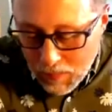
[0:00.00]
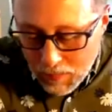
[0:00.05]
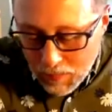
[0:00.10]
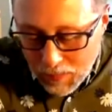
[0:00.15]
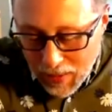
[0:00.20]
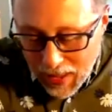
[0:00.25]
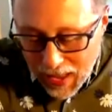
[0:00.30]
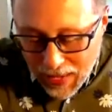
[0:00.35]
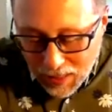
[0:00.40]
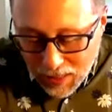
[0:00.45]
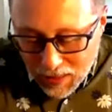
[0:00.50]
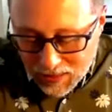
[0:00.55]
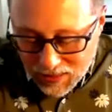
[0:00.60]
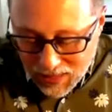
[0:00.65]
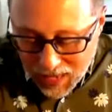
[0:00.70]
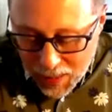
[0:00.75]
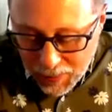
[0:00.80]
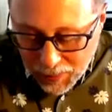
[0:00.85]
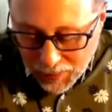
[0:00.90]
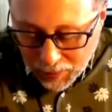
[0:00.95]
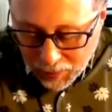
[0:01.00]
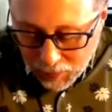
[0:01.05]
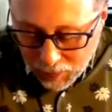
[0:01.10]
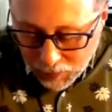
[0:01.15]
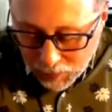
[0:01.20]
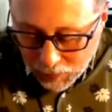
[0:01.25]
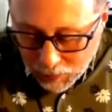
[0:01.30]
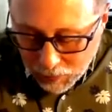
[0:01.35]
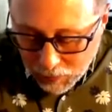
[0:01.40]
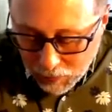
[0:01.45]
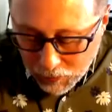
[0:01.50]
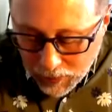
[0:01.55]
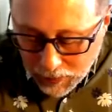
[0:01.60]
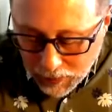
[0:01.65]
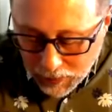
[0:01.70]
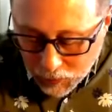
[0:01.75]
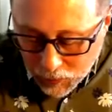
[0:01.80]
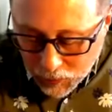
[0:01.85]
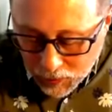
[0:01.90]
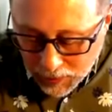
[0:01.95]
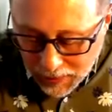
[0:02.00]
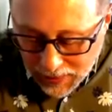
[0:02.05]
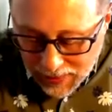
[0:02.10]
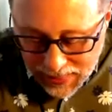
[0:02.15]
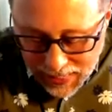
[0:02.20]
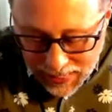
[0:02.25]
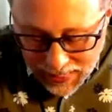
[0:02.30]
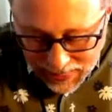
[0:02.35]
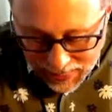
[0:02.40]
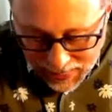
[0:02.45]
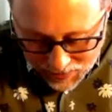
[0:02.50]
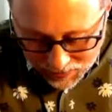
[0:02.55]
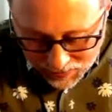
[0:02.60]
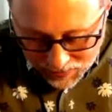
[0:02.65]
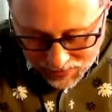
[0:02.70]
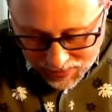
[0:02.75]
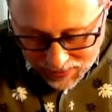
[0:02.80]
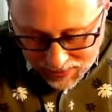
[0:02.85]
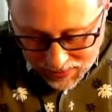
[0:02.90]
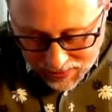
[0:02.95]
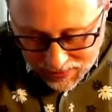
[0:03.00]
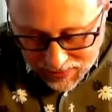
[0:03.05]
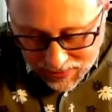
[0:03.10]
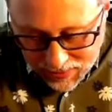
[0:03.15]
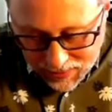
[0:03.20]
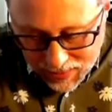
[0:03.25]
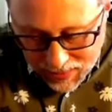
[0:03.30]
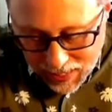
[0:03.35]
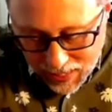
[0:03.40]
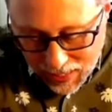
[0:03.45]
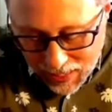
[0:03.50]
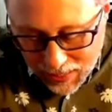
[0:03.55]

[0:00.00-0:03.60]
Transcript: Back on topic, when we're looking at kettles and things like that,